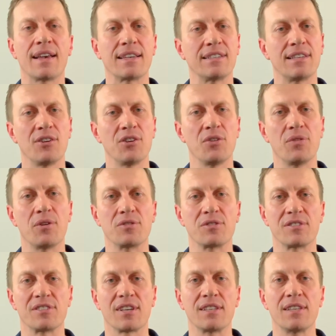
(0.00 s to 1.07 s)
I can tell you there's
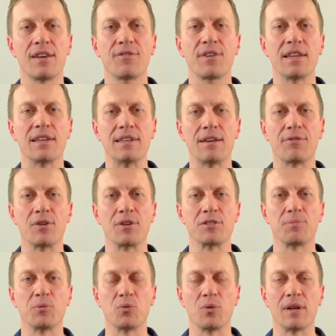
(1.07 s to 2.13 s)
a significant
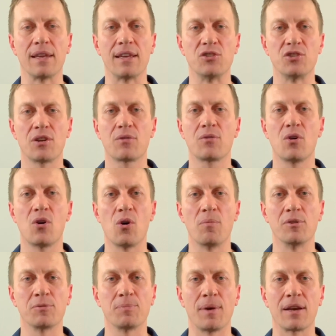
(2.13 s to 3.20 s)
difference between a general
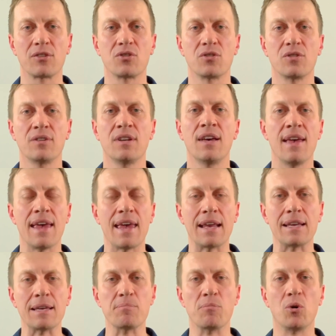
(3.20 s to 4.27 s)
home inspection
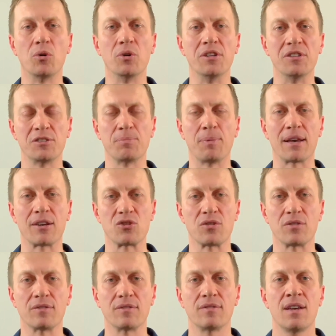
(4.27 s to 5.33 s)
and a mold
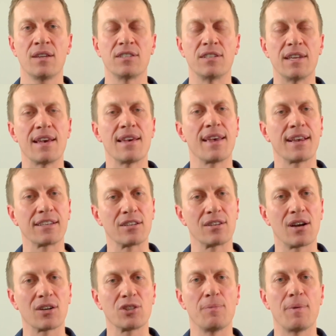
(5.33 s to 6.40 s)
inspection. Today I'd like to
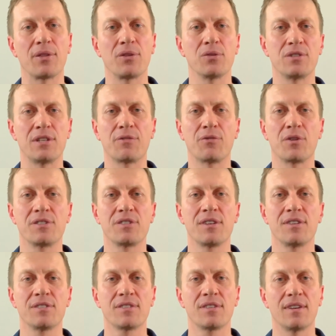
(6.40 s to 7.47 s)
talk to you about those
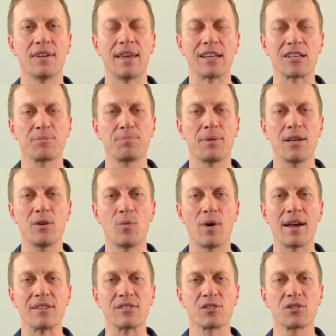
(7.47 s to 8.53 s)
differences and explain
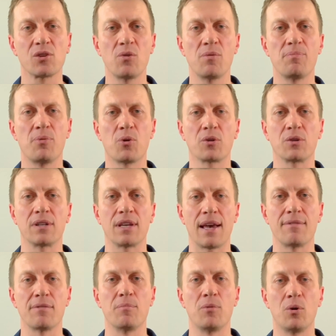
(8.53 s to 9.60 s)
why it's so important to
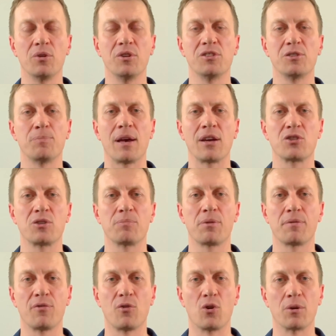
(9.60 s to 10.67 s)
have a mold inspection
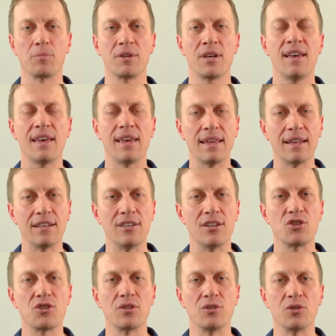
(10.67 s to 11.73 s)
performed in
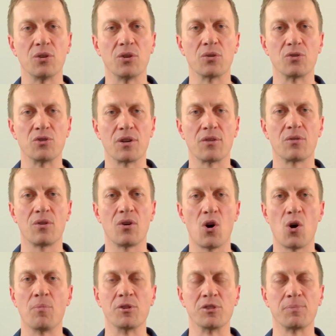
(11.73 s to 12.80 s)
addition to your general
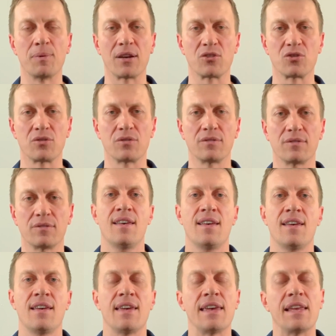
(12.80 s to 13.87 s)
home
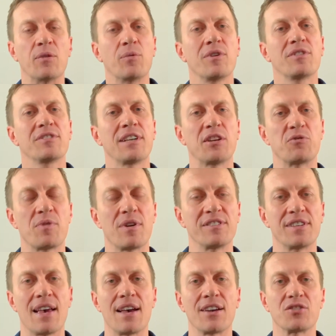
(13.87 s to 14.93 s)
inspection. In a real estate
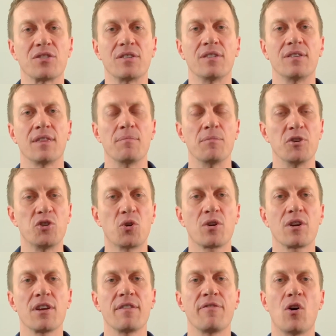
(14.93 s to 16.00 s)
transaction, the
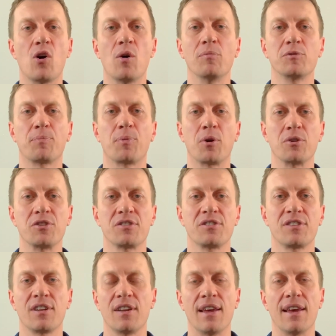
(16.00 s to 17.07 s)
majority of homes
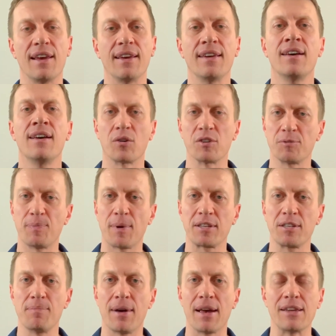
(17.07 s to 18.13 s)
purchased today are
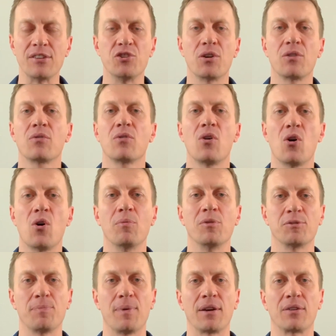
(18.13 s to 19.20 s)
inspected by a general home
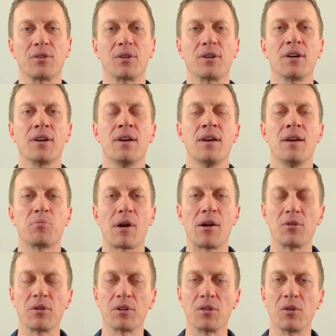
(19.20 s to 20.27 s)
inspector
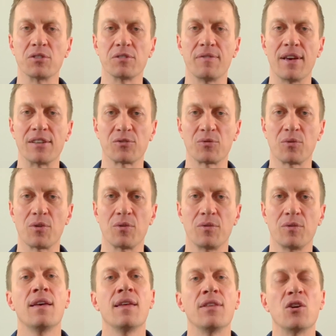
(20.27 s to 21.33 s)
prior to close of escrow.
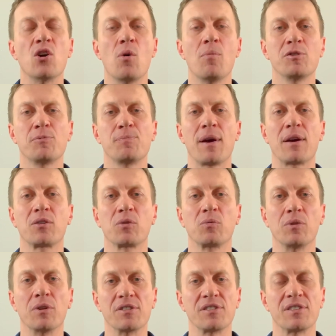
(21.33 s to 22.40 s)
The home inspector
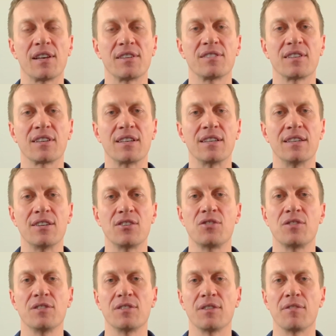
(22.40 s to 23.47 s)
will assess the
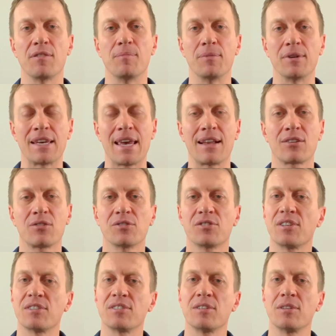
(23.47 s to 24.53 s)
conditions of the mechanical
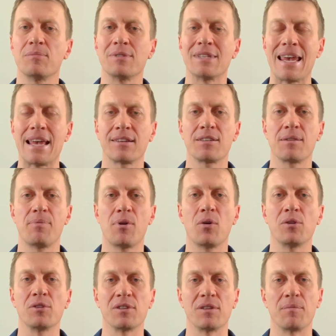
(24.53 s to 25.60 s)
systems and
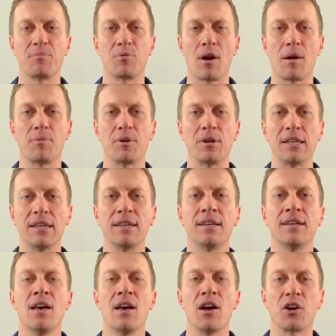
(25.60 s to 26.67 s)
components of the property
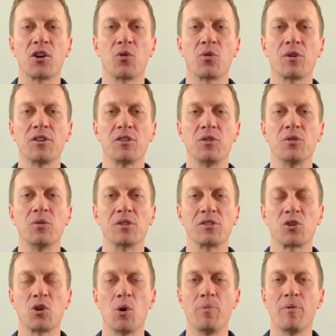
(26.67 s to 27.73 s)
according to a
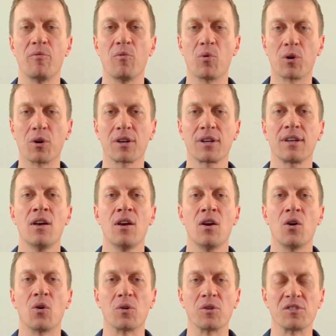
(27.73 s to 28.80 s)
scope of work
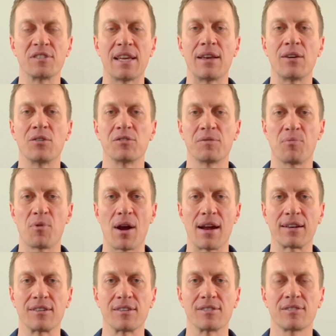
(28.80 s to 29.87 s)
or standards of
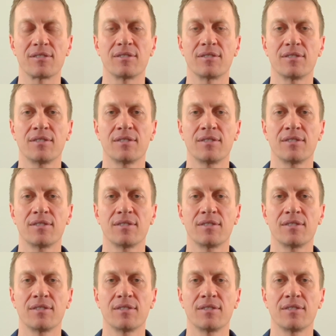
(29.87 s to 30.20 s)
practice.